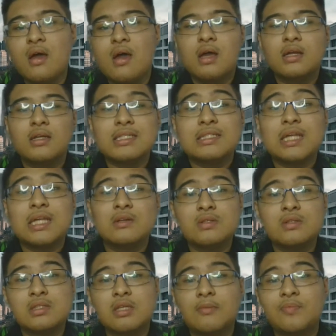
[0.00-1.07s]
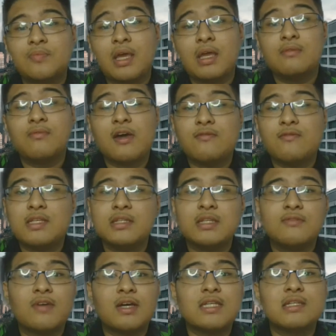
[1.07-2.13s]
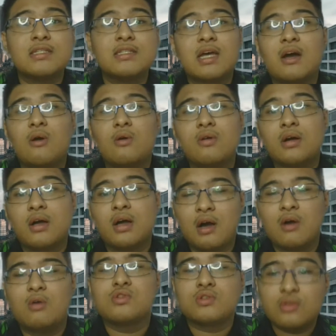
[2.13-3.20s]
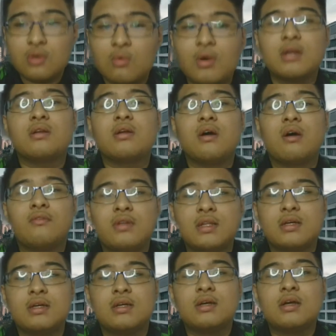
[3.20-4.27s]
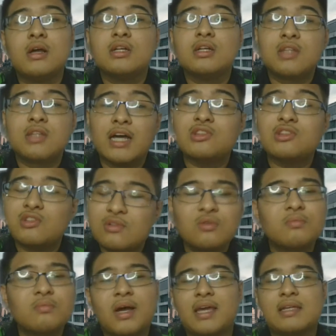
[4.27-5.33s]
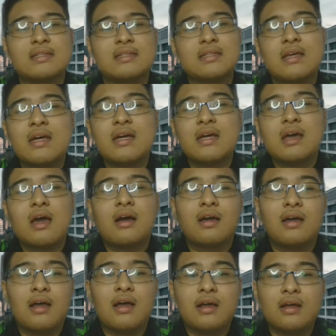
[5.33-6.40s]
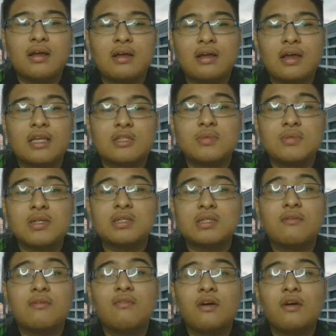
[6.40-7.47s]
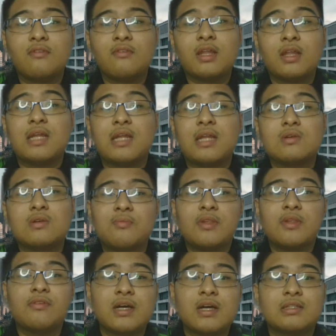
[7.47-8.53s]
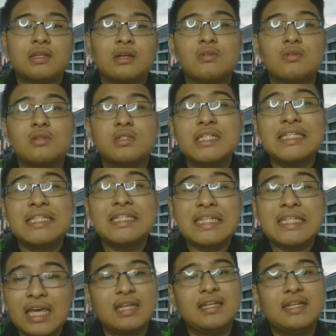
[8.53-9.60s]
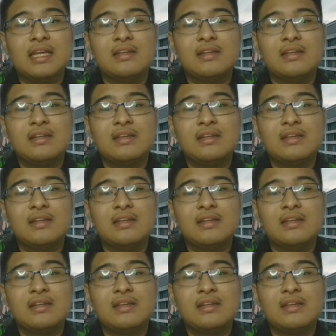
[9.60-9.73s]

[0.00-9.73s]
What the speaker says: These nanochip and 5G devices are also one of the untrue myths. Experts involved in nanochip device technology deny that